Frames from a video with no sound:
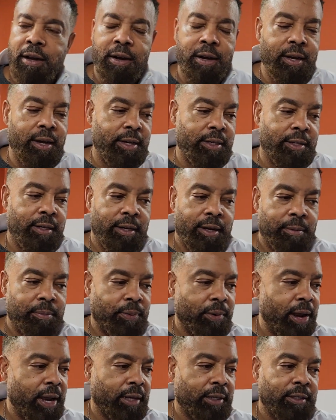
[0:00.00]
yesterday in
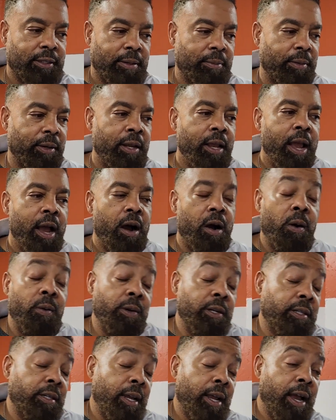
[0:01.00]
practice. I
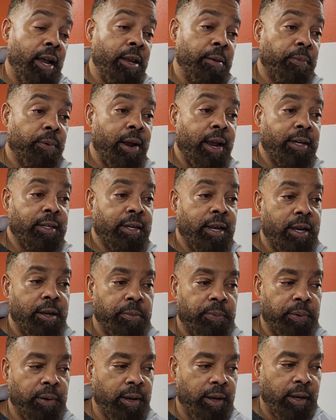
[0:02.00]
always say how you practice, how you
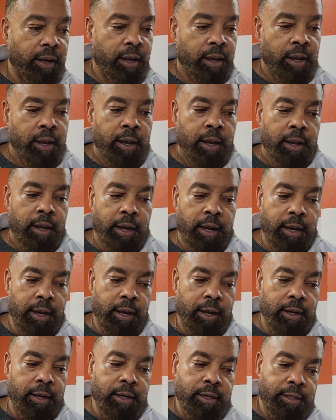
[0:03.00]
play.
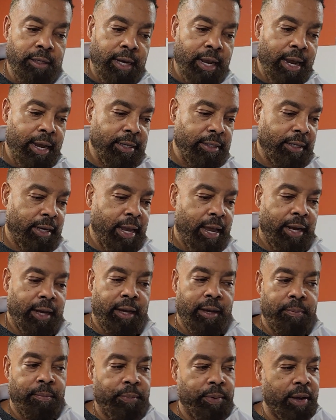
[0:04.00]
And these guys have got to
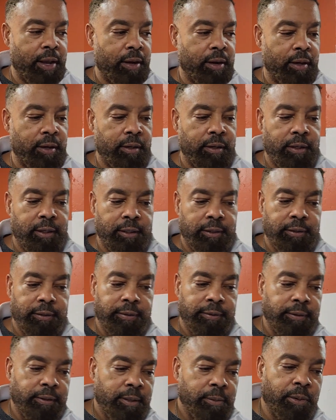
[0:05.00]
get better and
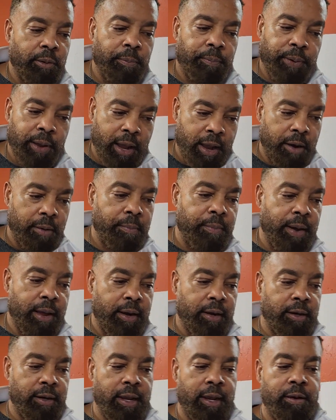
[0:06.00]
prepare
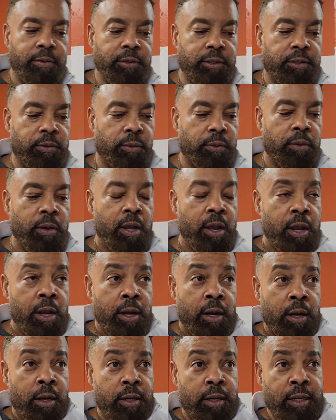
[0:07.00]
better.
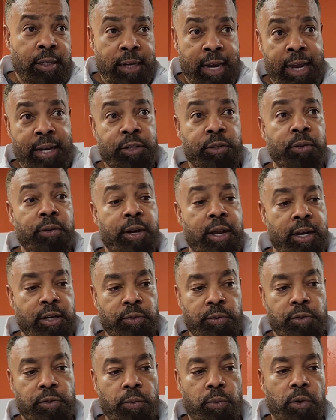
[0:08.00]
These last 2 days
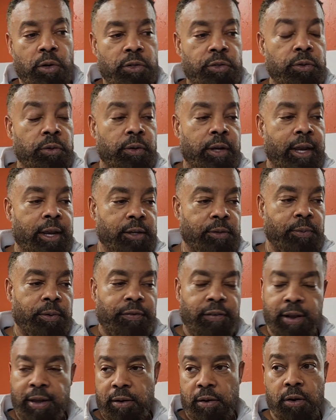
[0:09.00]
was the worst 2 days we've
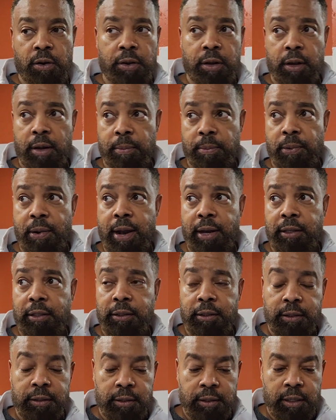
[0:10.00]
had all year in
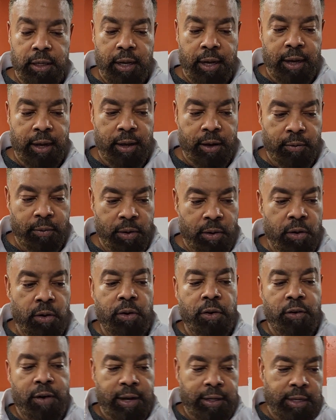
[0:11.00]
practice. And we're going to
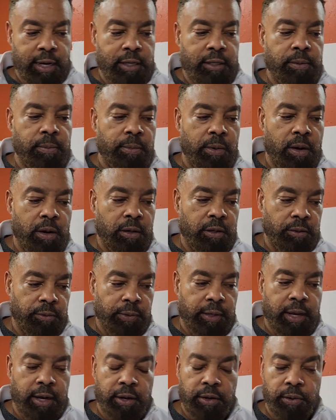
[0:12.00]
correct that tomorrow because we
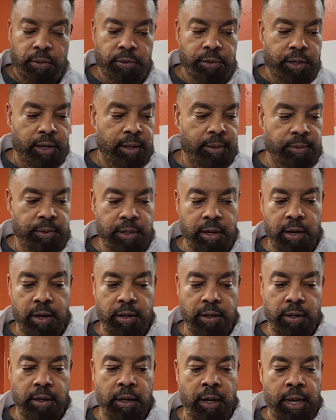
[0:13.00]
got a huge game
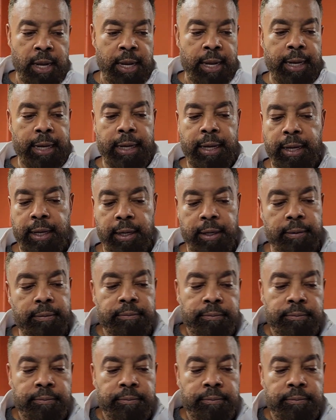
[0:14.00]
Saturday. And